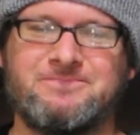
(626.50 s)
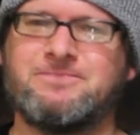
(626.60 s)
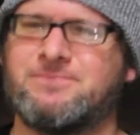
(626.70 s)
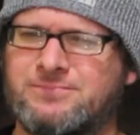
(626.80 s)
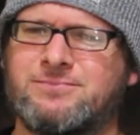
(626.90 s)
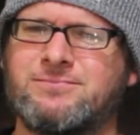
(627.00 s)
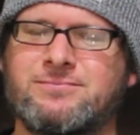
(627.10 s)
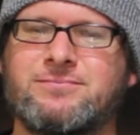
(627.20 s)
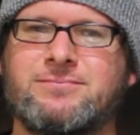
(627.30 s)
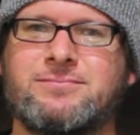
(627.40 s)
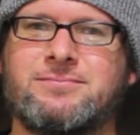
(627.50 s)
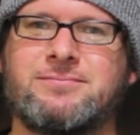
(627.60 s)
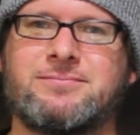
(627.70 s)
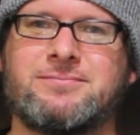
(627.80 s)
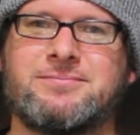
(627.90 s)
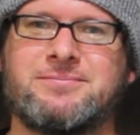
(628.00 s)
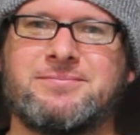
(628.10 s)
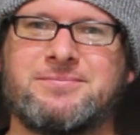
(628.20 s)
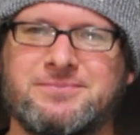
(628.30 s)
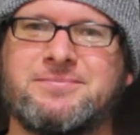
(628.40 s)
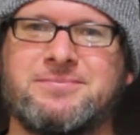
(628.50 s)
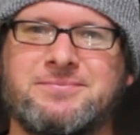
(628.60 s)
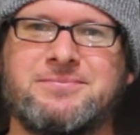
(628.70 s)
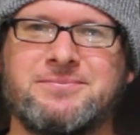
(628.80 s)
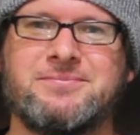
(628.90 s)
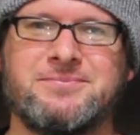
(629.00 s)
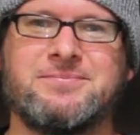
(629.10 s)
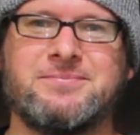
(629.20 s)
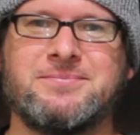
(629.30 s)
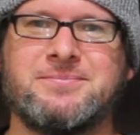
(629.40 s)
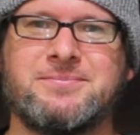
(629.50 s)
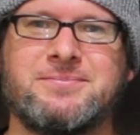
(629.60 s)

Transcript: This person isn't speaking.